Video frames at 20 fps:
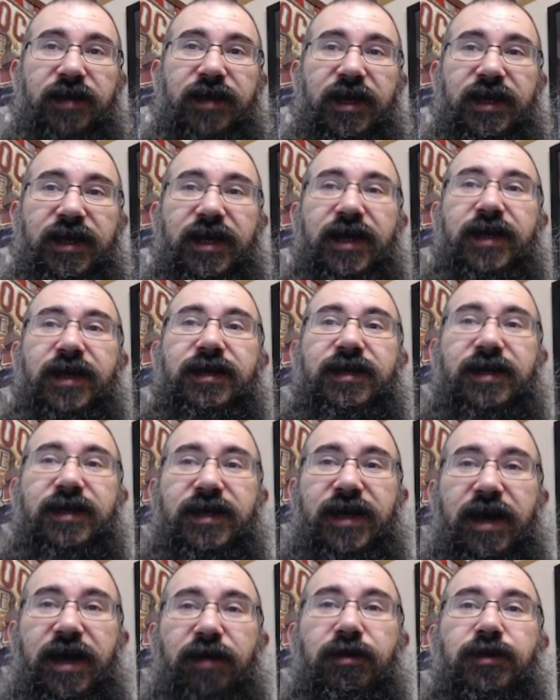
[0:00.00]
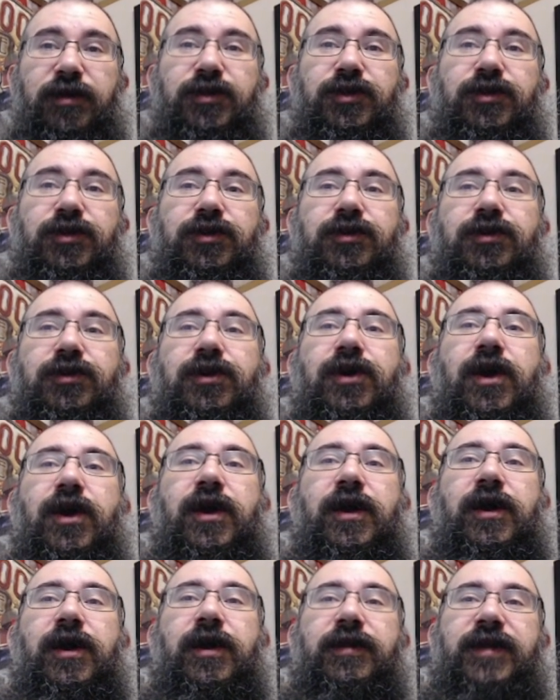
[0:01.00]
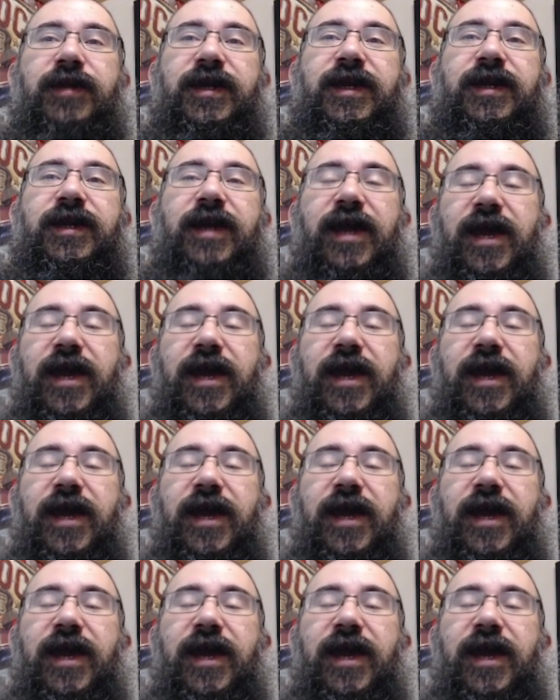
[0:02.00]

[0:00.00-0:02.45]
They need character, they need